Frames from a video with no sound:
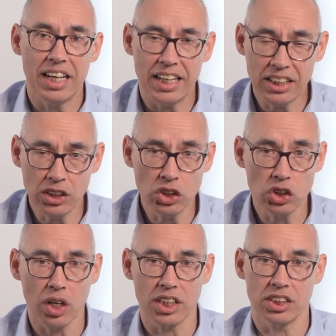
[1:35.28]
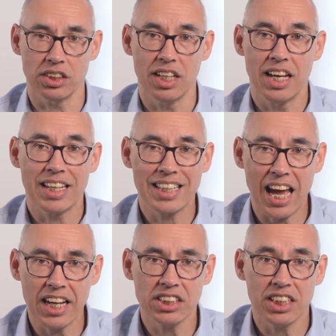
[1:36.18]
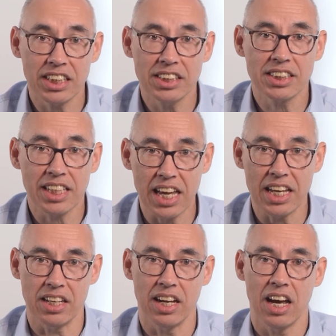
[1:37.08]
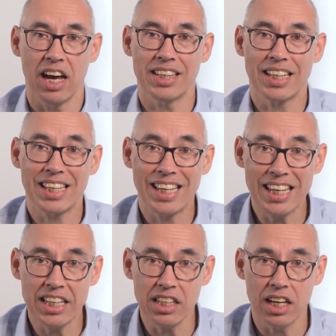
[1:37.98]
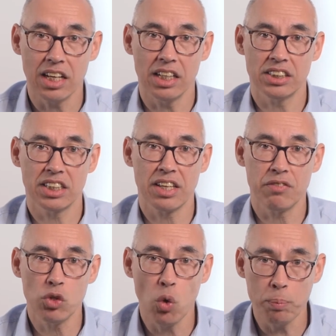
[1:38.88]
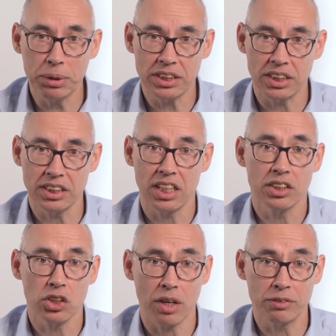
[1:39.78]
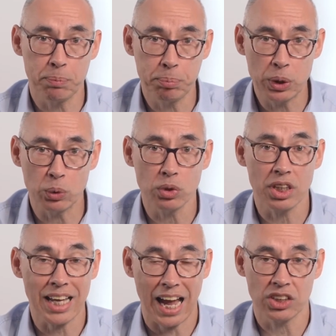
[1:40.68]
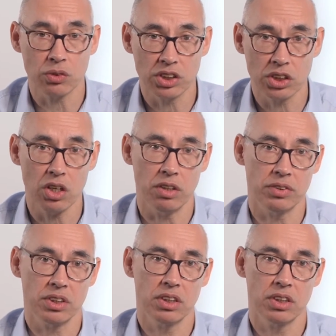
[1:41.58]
In construction, cash is king, and the key is to give your business time to build cash reserves.